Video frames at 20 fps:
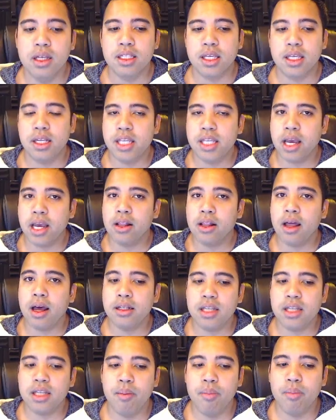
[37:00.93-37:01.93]
going to take a lot of
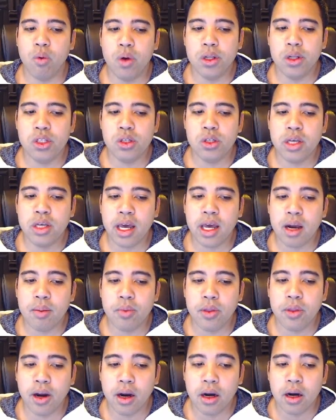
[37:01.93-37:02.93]
time, but once you get up
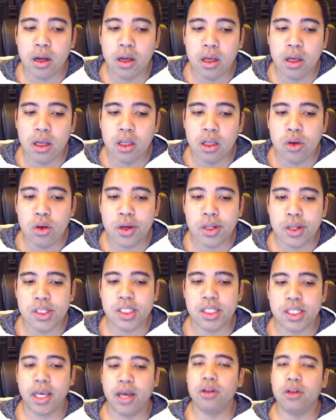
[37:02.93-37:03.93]
there, you can
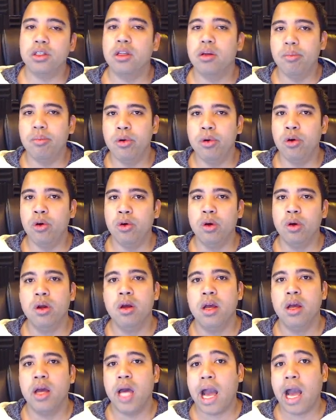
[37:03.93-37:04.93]
scale to the moon
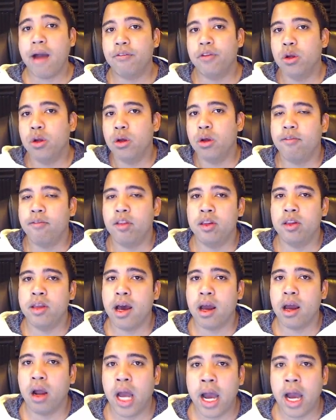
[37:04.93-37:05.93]
after you have the
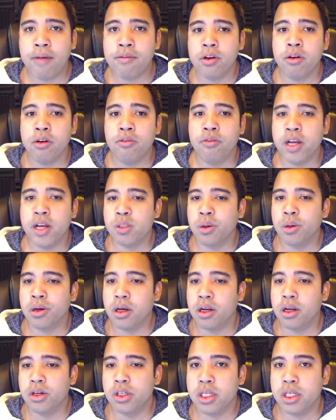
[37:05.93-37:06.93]
data, after Facebook
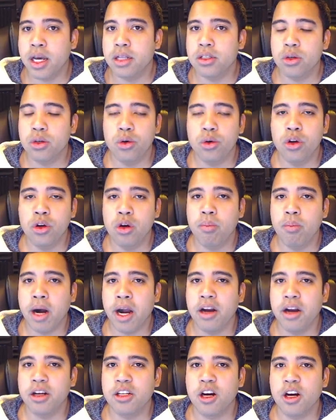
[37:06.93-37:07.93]
understands who your
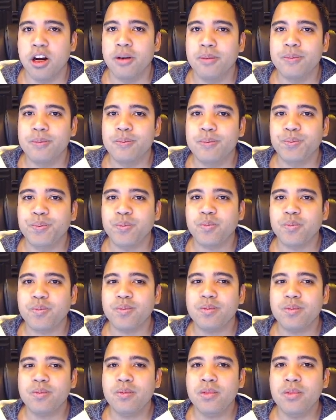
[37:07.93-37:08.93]
buyers are.
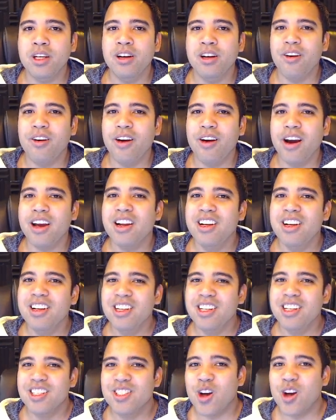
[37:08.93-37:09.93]
Alright,
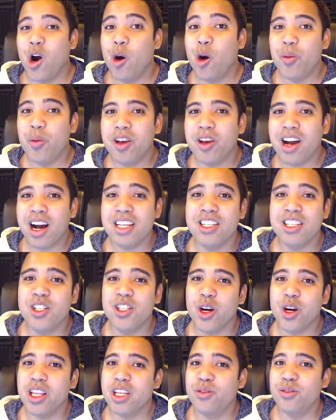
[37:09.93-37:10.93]
so I hope you guys
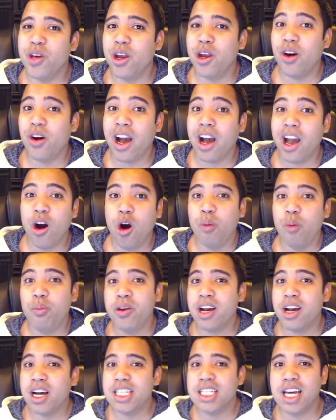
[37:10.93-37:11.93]
enjoyed this video. I hope you
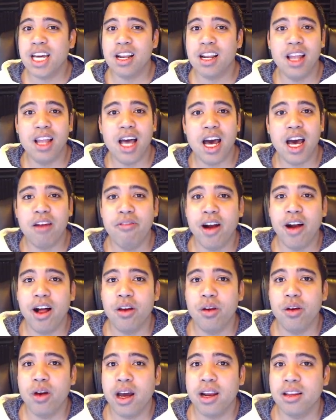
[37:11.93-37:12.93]
guys got a lot of
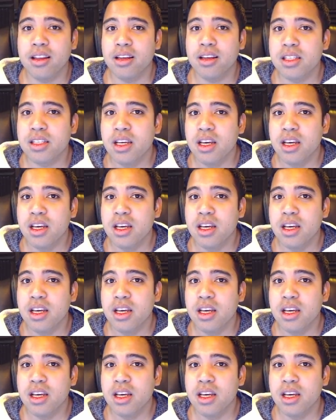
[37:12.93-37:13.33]
value out of this.